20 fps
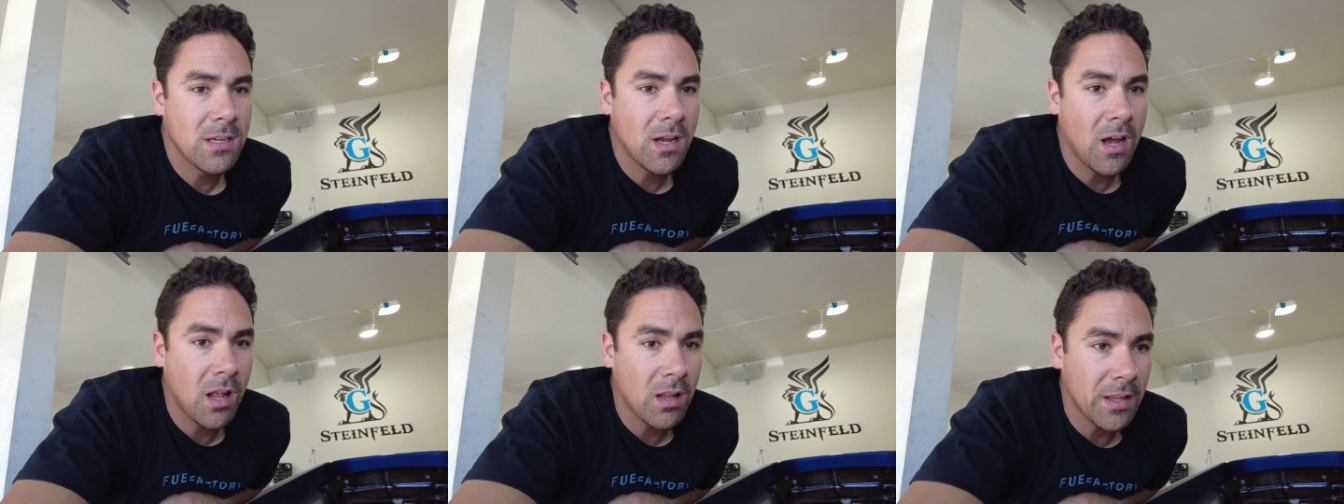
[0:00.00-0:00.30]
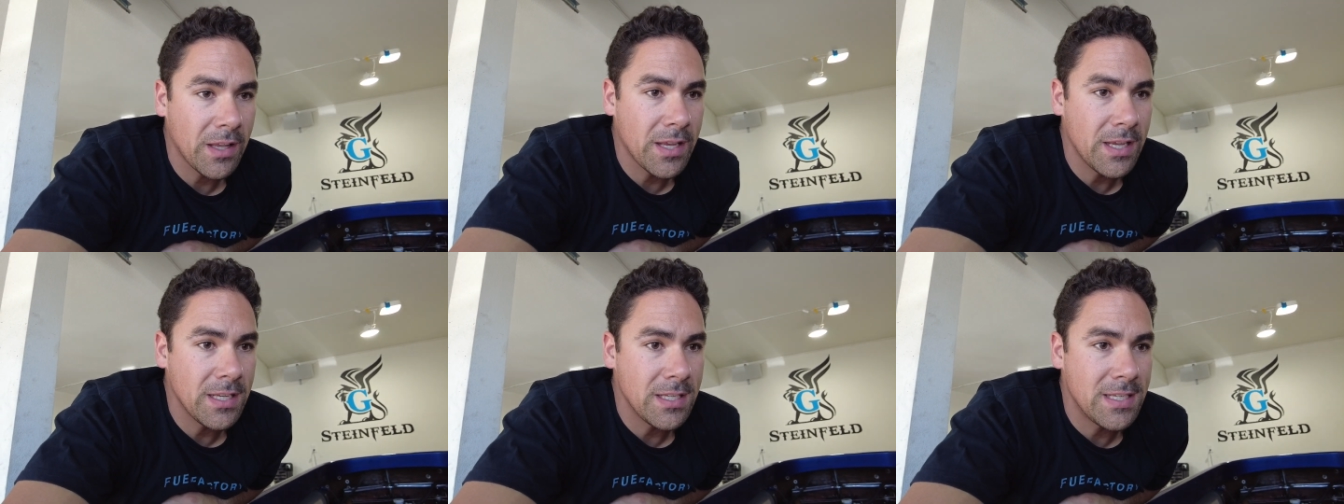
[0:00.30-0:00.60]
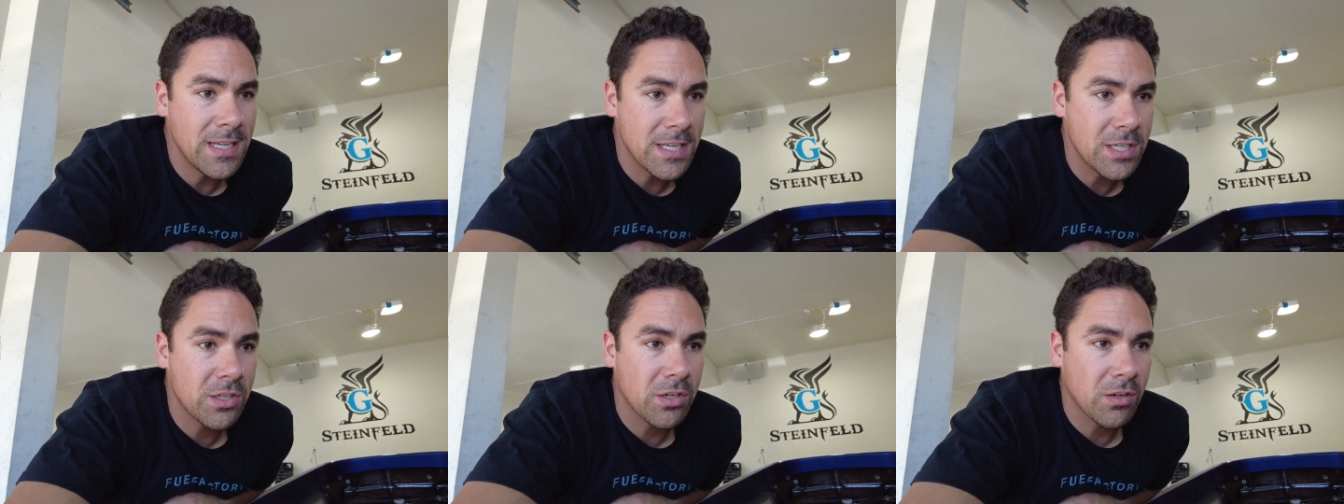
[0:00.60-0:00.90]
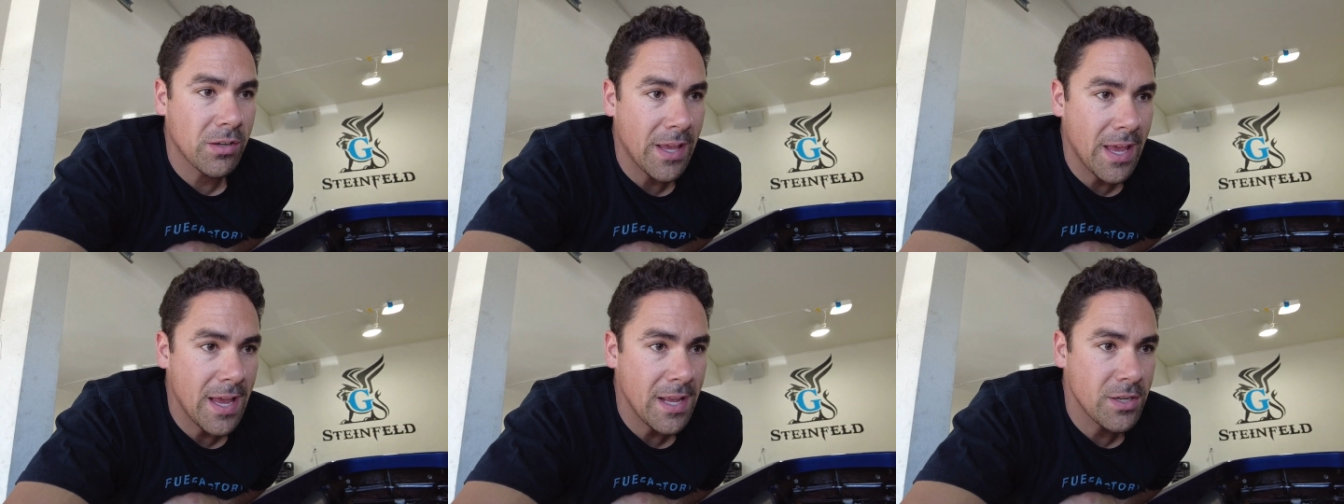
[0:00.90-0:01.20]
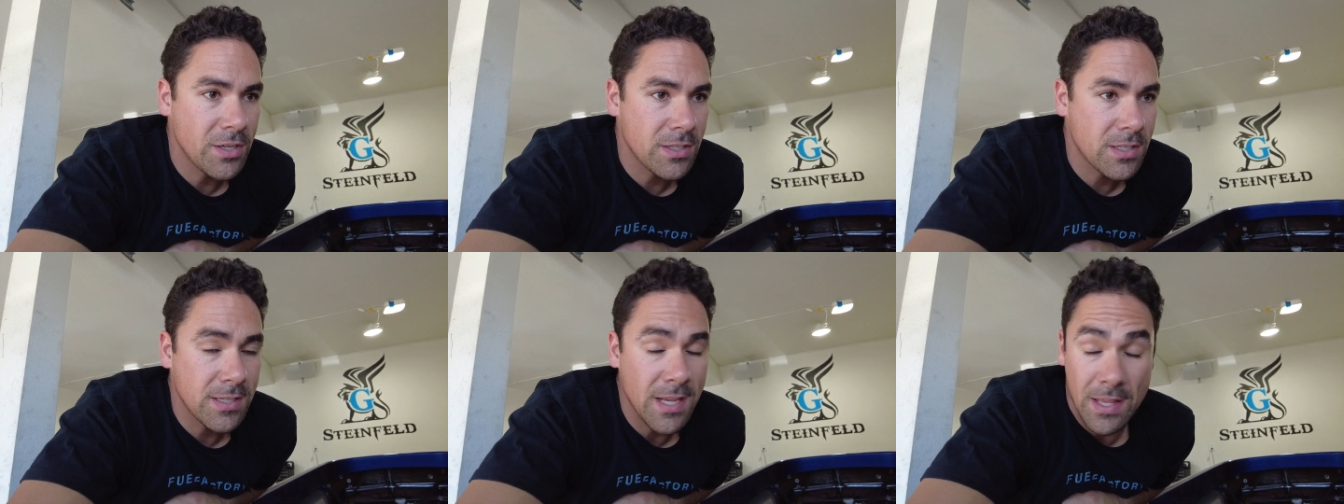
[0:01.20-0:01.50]
Holley digital
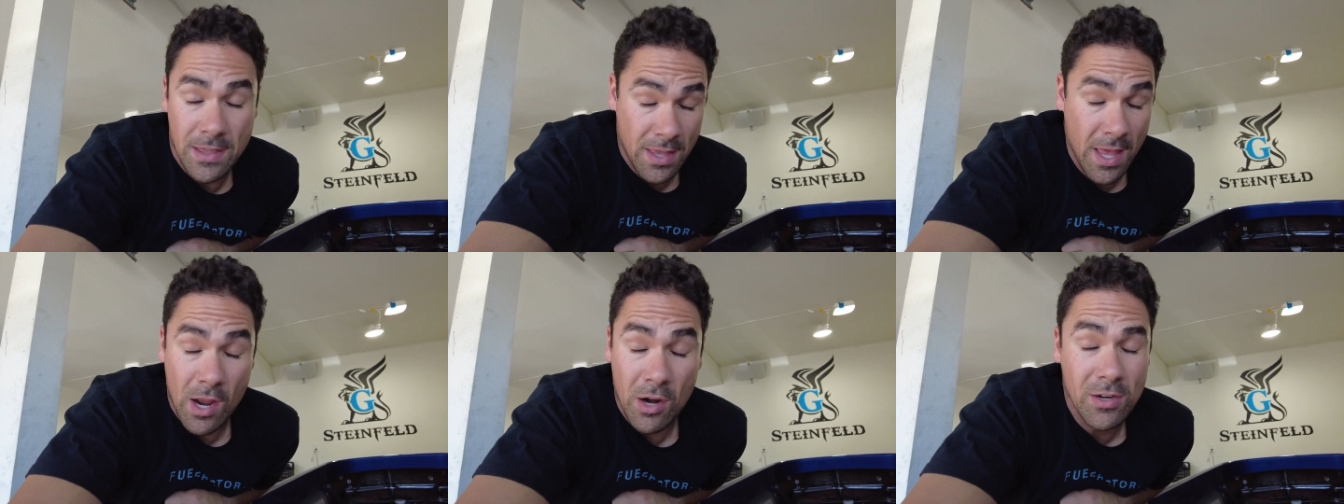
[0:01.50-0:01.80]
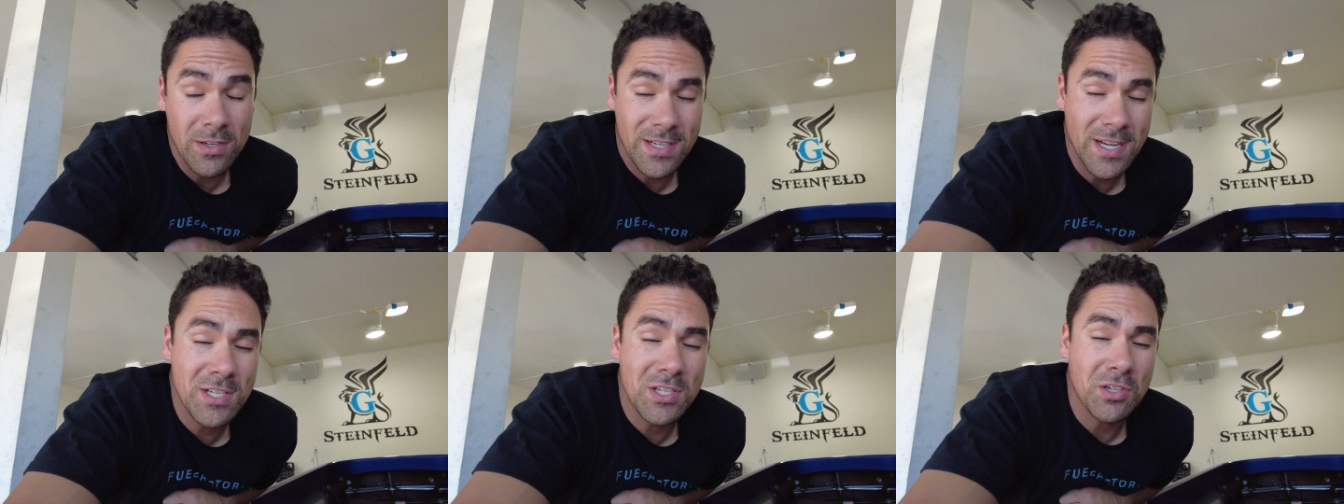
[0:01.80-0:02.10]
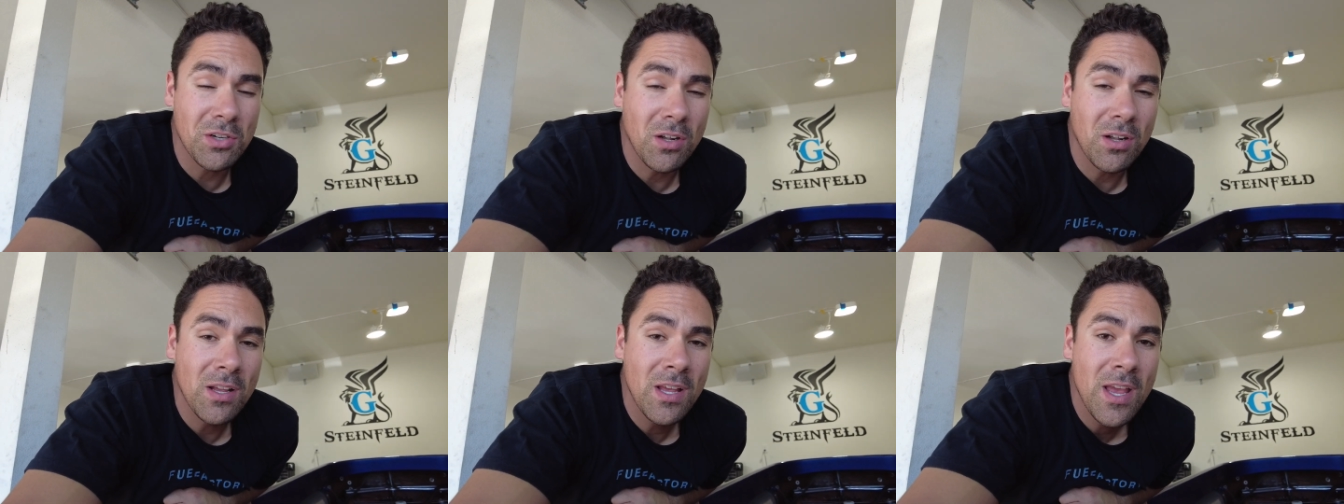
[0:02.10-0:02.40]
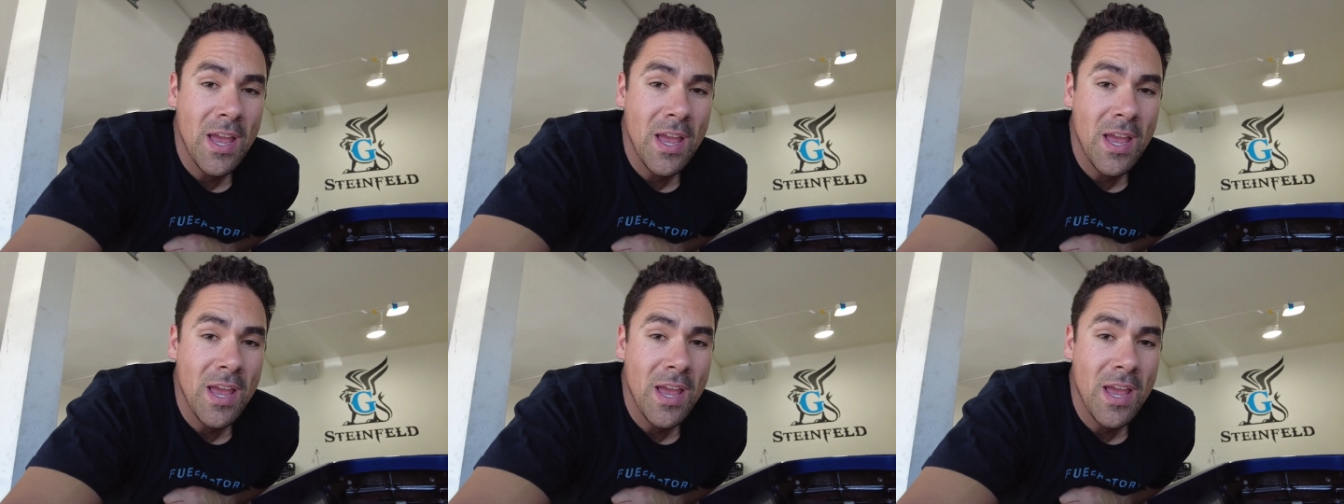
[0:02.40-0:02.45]
gauges is that they are digital.